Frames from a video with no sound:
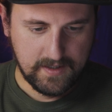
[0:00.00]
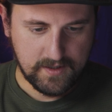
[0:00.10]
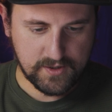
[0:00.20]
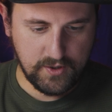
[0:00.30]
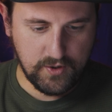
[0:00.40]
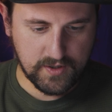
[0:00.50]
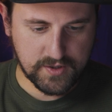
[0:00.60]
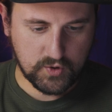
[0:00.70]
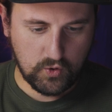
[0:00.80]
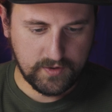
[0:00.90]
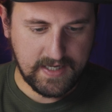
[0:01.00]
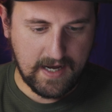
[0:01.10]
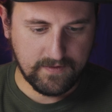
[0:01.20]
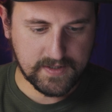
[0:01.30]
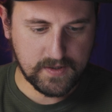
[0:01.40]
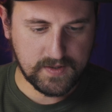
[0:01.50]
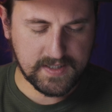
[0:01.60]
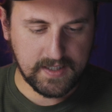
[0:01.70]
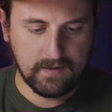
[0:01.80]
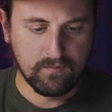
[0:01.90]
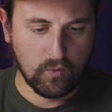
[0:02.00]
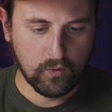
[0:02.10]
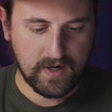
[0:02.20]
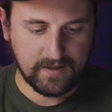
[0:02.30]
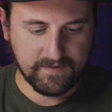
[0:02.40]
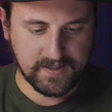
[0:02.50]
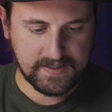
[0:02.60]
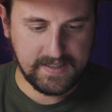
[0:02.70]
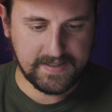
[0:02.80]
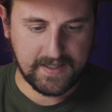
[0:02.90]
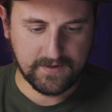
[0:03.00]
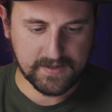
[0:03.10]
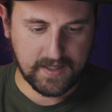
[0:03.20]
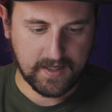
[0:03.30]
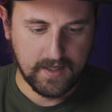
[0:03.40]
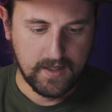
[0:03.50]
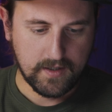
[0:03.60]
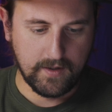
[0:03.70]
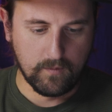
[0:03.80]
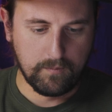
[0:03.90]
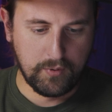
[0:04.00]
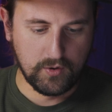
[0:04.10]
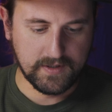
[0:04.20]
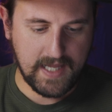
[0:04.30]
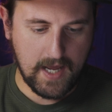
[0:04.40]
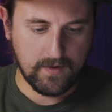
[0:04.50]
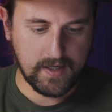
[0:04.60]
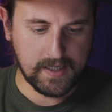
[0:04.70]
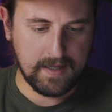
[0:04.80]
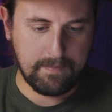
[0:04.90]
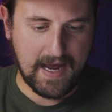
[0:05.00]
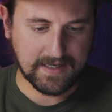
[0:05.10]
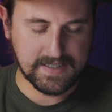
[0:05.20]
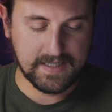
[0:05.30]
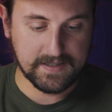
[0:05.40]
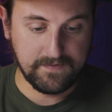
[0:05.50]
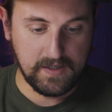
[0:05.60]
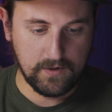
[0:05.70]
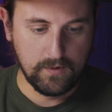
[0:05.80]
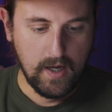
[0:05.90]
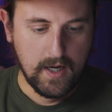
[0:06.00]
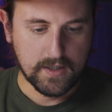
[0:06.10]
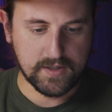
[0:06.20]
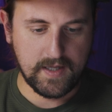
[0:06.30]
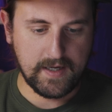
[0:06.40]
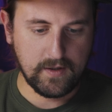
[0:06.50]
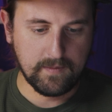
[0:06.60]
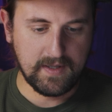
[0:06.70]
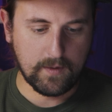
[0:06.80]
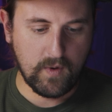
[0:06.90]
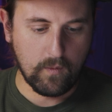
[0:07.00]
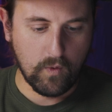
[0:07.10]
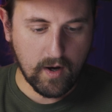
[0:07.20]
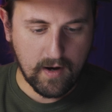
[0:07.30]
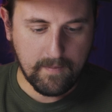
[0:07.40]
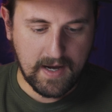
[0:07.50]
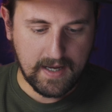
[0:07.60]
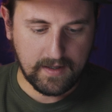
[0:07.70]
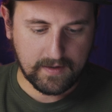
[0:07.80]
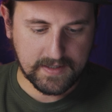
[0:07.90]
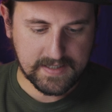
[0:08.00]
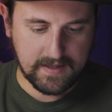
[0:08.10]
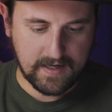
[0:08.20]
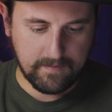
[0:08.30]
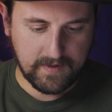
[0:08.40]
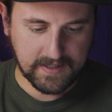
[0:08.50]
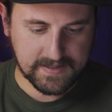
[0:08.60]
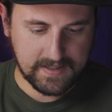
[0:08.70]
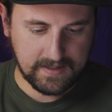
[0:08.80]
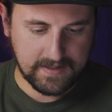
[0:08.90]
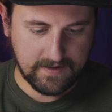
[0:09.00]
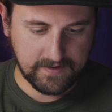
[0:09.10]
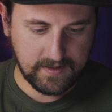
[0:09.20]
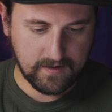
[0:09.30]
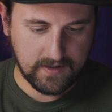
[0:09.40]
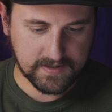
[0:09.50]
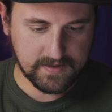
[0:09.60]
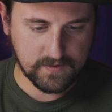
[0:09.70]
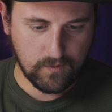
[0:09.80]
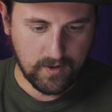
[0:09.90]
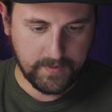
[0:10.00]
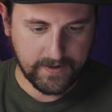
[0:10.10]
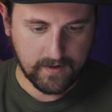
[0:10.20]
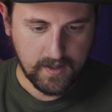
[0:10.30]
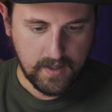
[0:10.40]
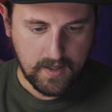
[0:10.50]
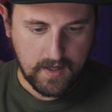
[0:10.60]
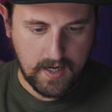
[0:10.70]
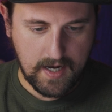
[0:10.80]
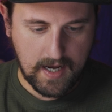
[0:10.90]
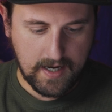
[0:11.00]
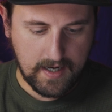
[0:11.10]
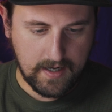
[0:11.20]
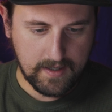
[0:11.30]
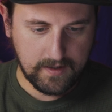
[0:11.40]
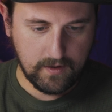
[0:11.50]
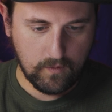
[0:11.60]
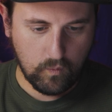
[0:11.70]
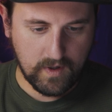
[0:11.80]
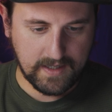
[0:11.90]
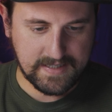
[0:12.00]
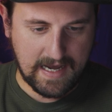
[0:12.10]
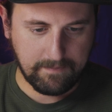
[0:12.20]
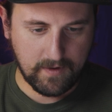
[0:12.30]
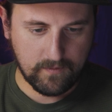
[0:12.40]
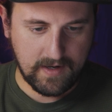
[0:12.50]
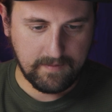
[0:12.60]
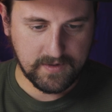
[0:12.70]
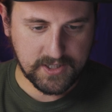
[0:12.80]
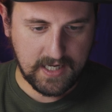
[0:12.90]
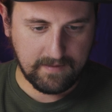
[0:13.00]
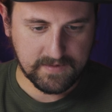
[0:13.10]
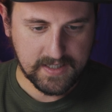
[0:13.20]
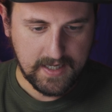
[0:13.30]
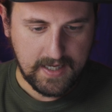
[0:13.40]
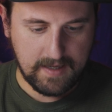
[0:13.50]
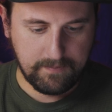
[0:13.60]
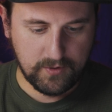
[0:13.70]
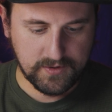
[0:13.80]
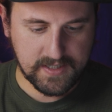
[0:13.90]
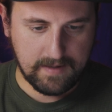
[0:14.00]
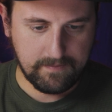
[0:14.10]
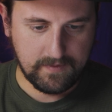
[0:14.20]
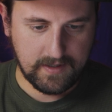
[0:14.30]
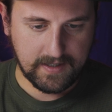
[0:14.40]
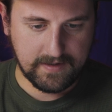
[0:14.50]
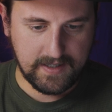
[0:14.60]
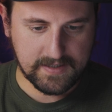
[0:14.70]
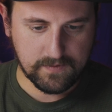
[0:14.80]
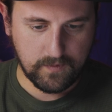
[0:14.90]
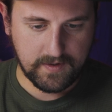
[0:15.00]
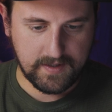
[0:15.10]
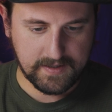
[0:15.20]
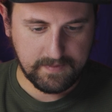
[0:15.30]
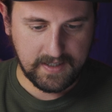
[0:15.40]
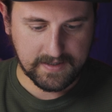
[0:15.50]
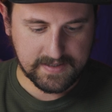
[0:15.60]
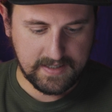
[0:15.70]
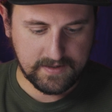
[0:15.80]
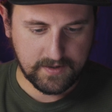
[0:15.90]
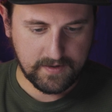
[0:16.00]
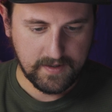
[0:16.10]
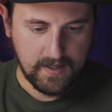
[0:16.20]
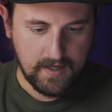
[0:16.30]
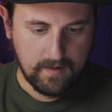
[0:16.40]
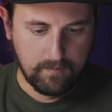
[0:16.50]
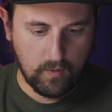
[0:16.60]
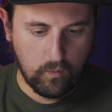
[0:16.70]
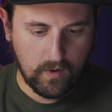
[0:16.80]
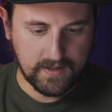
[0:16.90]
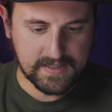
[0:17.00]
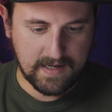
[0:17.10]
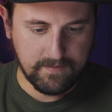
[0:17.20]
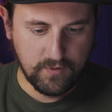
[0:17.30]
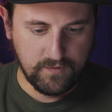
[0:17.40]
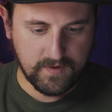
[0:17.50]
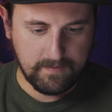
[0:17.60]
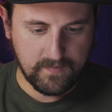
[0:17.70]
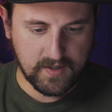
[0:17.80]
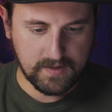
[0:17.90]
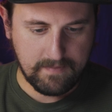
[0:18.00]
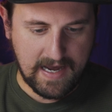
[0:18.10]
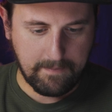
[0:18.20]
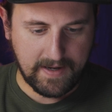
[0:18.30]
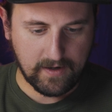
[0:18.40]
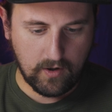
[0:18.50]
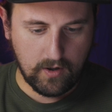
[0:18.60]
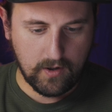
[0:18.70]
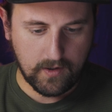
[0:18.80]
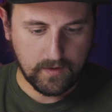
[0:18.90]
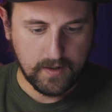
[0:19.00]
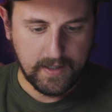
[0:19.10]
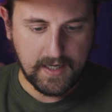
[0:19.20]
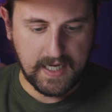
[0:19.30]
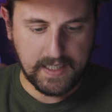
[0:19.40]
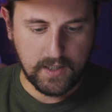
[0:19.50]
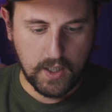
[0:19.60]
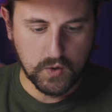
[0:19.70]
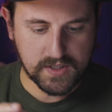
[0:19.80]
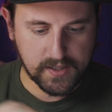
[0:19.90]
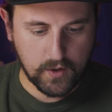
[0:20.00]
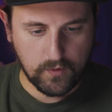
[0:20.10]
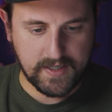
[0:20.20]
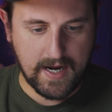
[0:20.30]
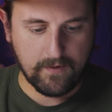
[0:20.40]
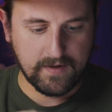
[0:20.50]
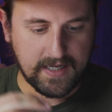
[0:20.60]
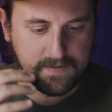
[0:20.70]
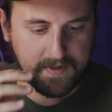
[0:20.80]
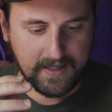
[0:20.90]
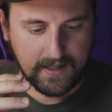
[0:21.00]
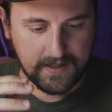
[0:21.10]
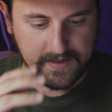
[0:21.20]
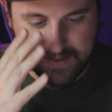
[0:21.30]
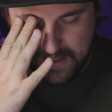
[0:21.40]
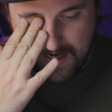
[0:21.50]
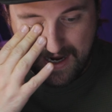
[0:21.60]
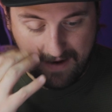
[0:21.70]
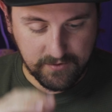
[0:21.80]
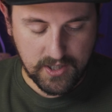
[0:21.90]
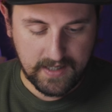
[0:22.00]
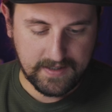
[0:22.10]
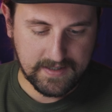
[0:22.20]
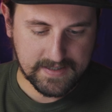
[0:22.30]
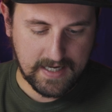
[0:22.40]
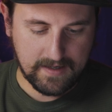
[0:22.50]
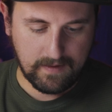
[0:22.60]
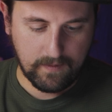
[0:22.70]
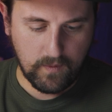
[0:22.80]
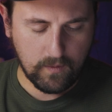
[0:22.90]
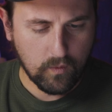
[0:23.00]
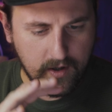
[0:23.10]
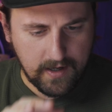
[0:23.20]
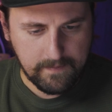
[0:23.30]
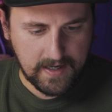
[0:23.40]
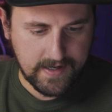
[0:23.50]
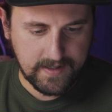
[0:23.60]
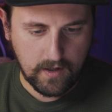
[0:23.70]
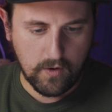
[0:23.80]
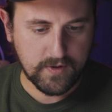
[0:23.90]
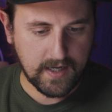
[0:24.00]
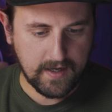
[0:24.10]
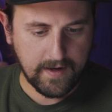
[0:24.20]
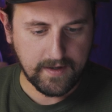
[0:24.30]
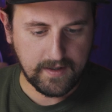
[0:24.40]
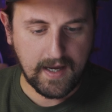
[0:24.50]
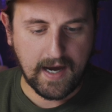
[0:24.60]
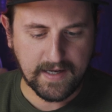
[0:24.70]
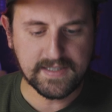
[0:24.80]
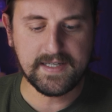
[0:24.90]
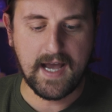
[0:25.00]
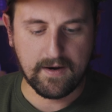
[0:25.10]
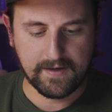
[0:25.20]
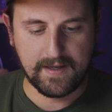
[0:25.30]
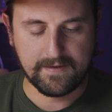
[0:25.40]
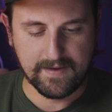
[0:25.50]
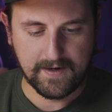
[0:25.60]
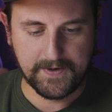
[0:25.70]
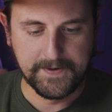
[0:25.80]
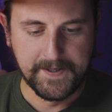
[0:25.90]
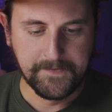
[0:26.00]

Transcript: So you can scroll down to see more relevant details, like, pull it down, get back to this view so that you can be like, wait, where am I? Like, let's say that I'm like sitting down here next to this Walmart. And, when I tapped on Raymond James, it pulls up like this with it being centered. But once I move the map at all, it knows to go down. And that's because I'm trying to decide, like, wait, where am I? Okay, yeah, I see how to get there.